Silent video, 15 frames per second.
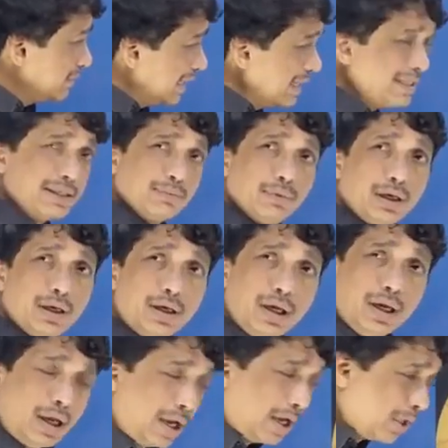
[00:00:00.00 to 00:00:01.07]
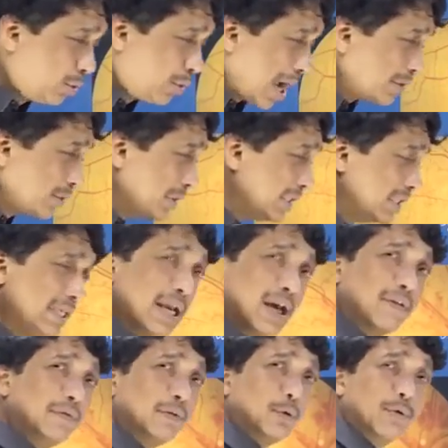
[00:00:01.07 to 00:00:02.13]
is very similar to actually
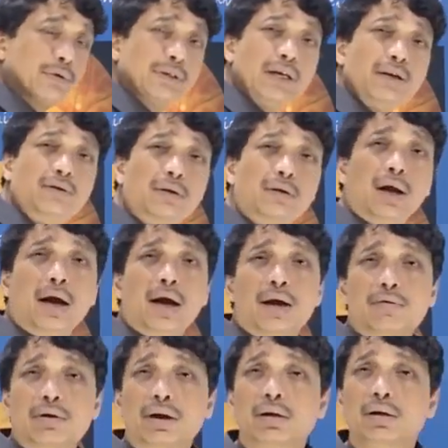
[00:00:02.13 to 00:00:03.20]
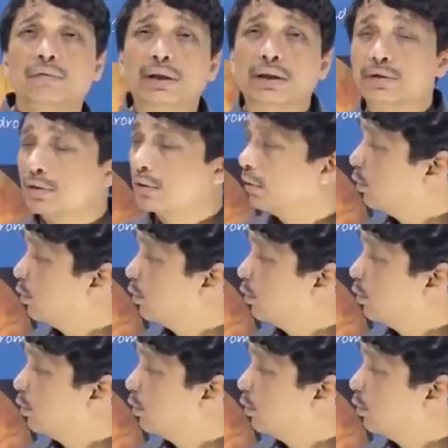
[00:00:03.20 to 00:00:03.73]
CRVO, central retinal venous